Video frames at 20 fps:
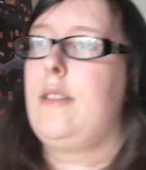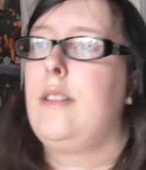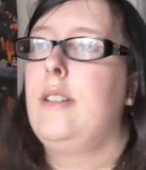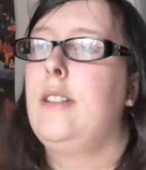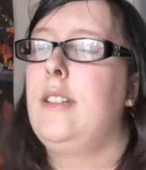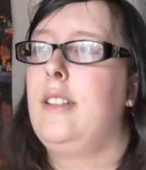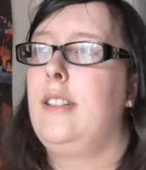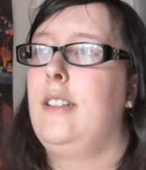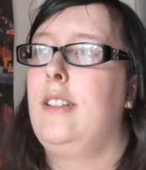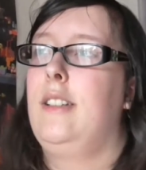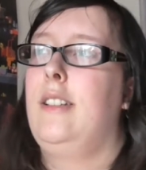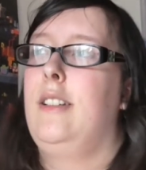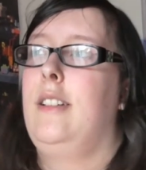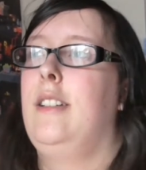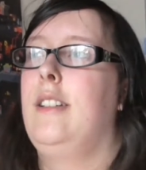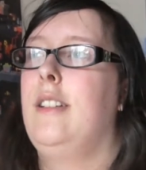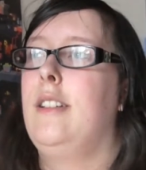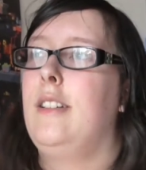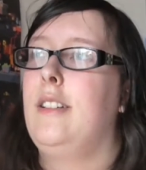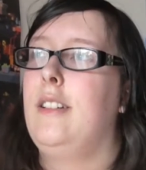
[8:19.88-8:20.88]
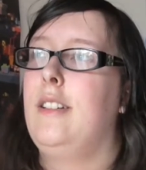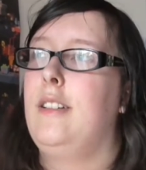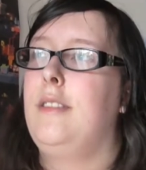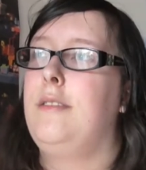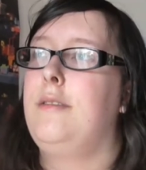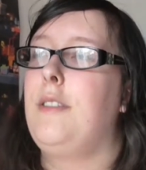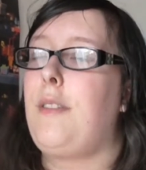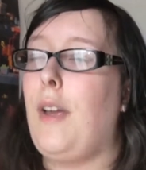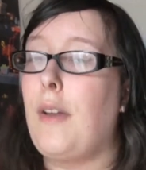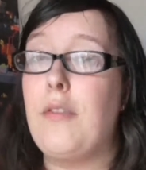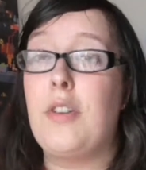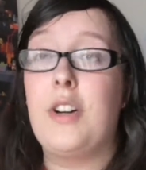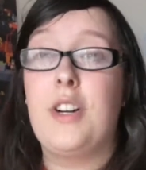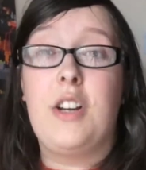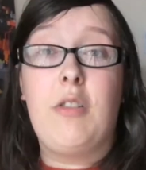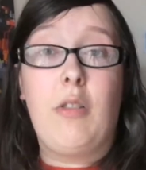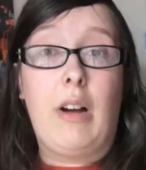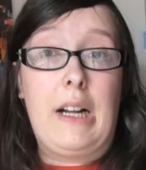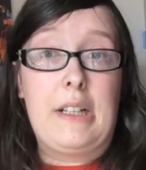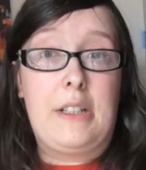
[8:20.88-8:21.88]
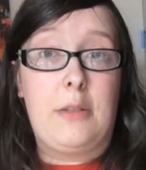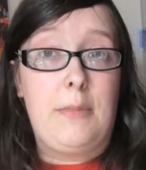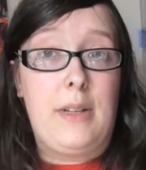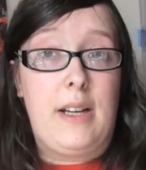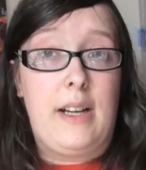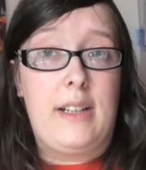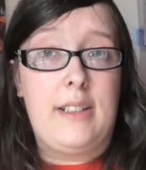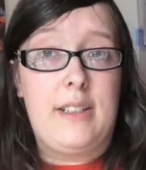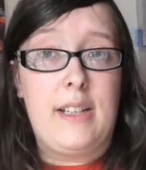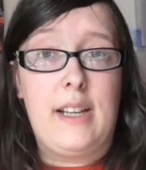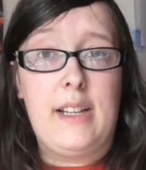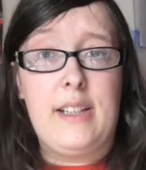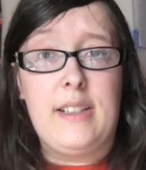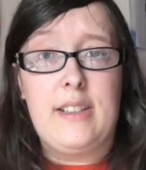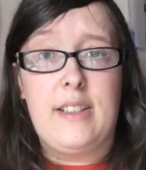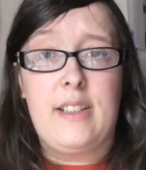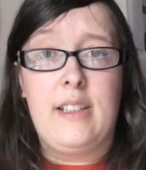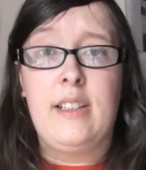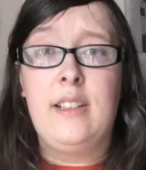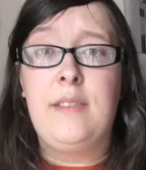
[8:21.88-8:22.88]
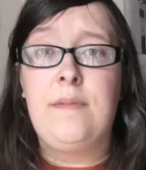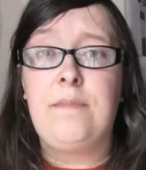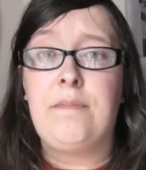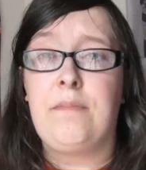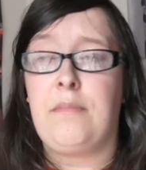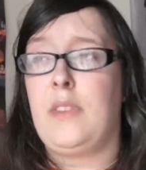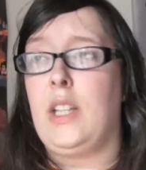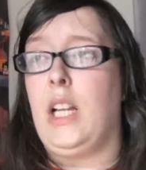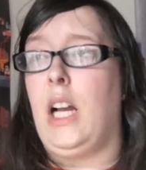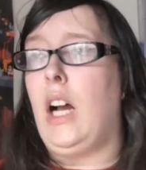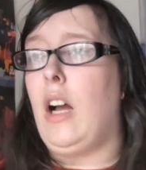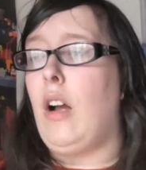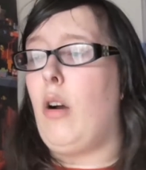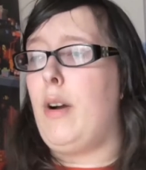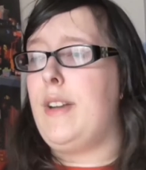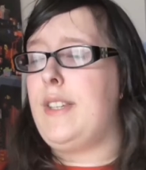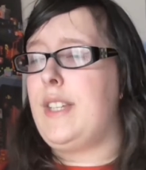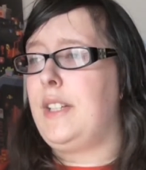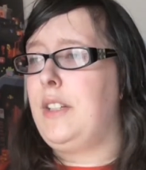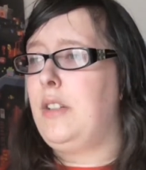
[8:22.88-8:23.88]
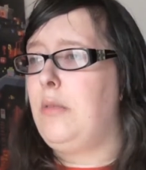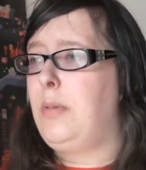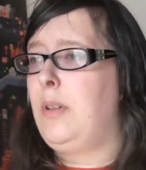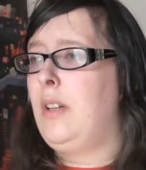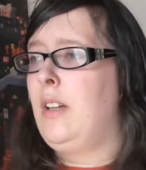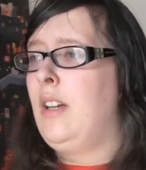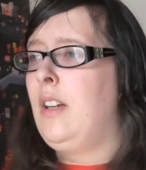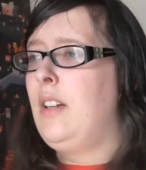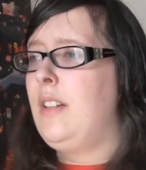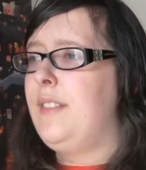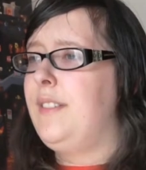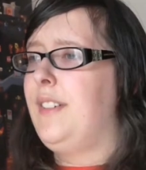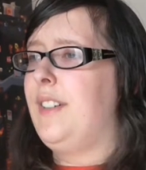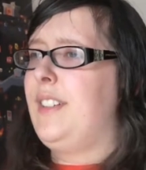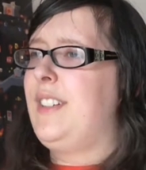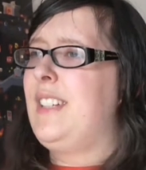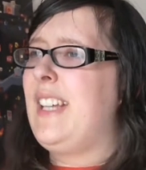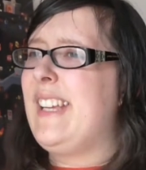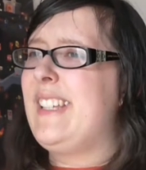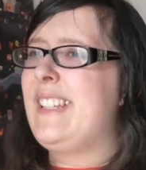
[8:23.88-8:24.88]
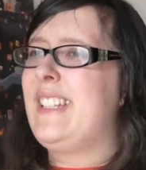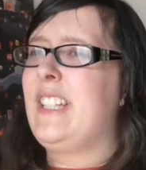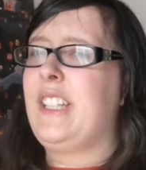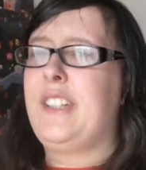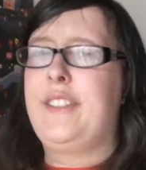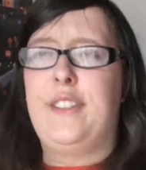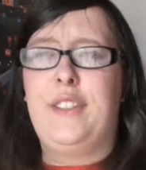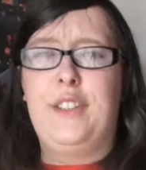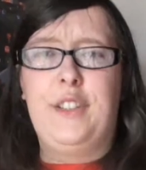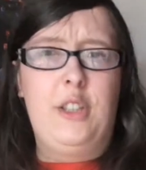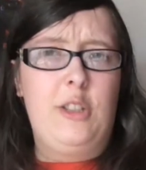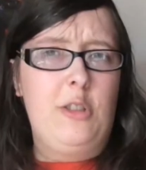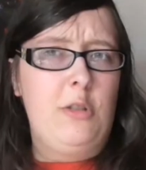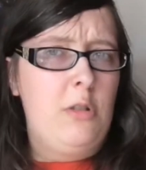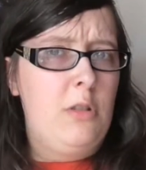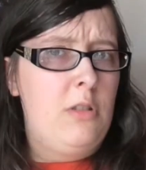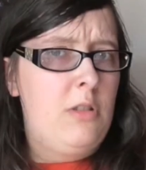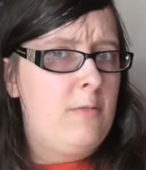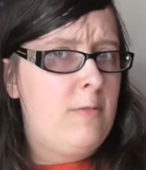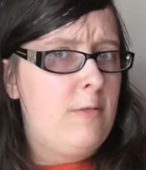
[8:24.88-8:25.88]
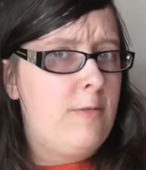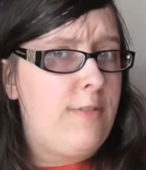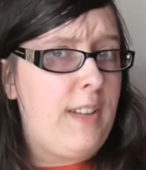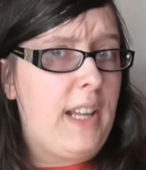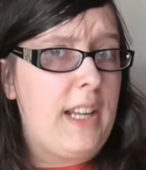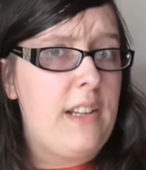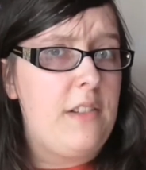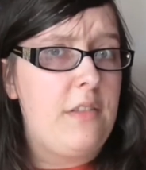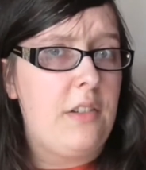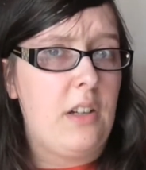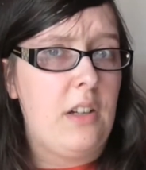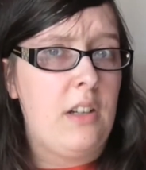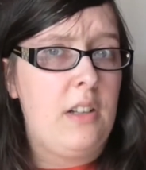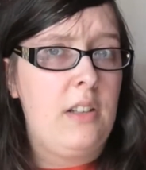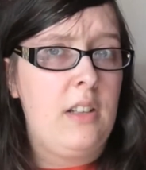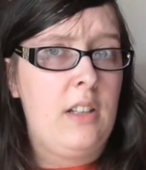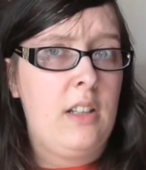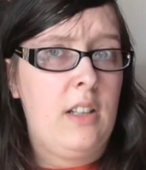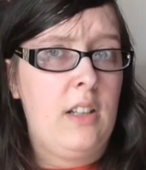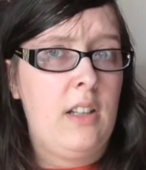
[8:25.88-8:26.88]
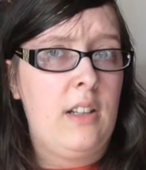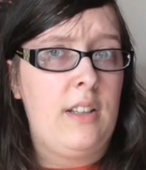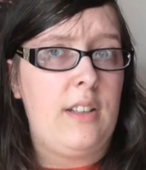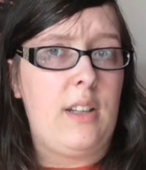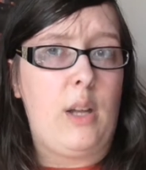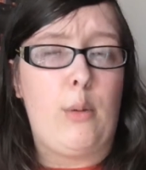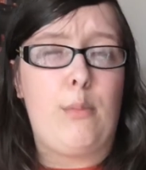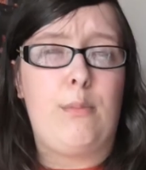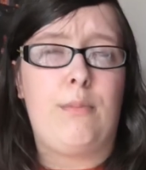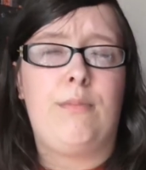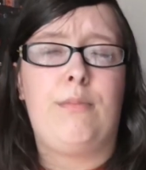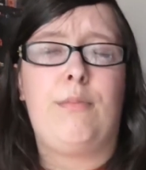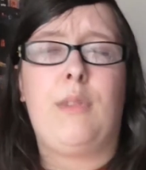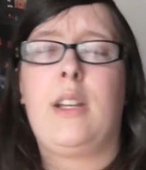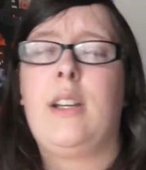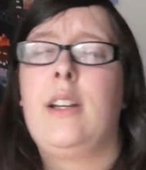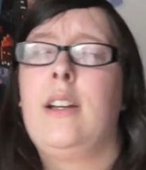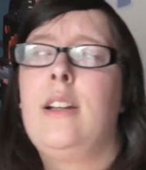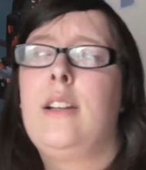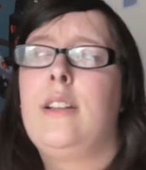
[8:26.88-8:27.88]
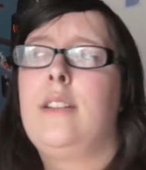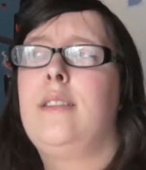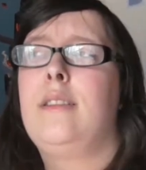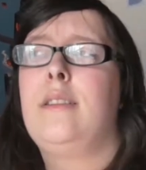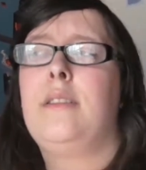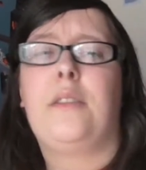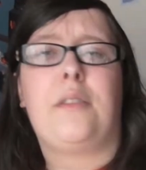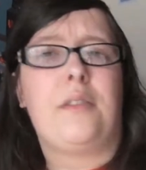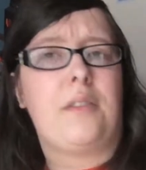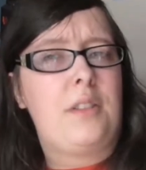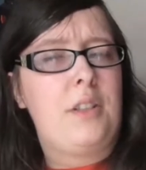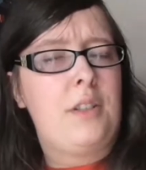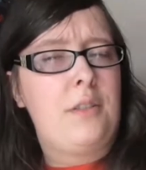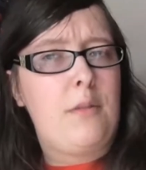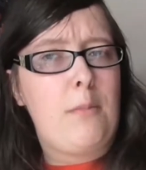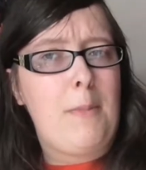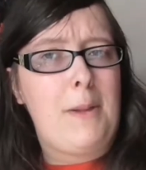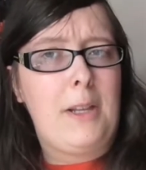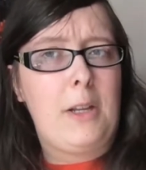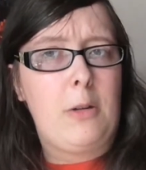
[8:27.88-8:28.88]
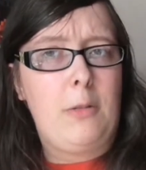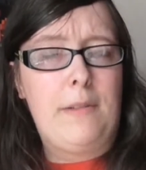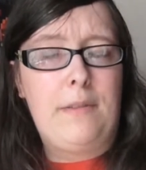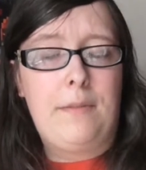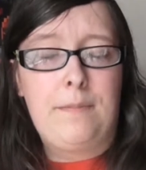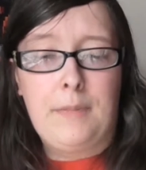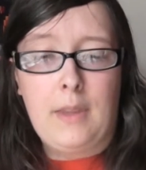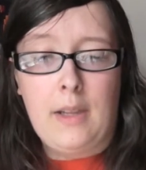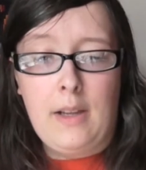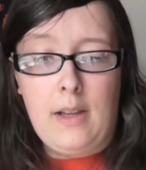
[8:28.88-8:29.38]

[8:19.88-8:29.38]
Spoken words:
Because with every new item that I taste, I always end up not tasting the new flavour that I'm not familiar with.